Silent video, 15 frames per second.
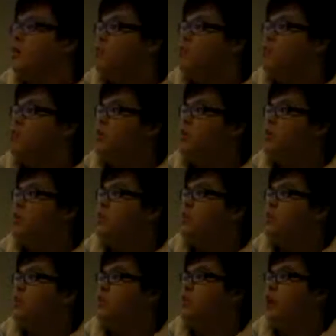But this
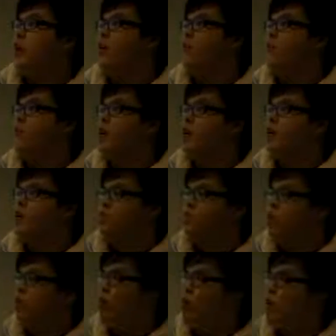study have a
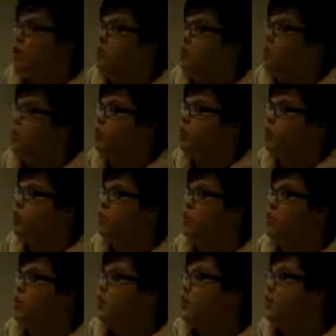drawback because
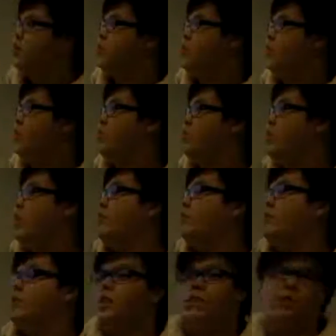it only
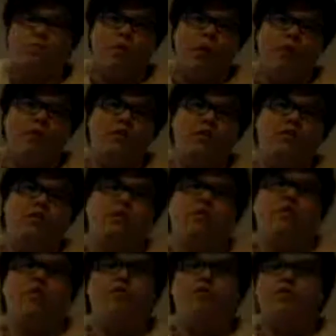has 6 pandas
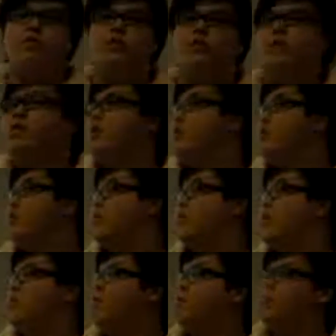involved. The
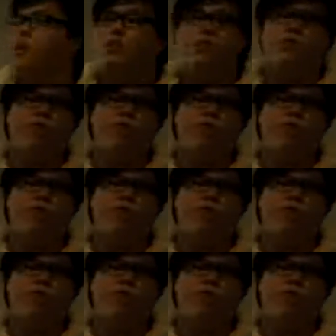sample size is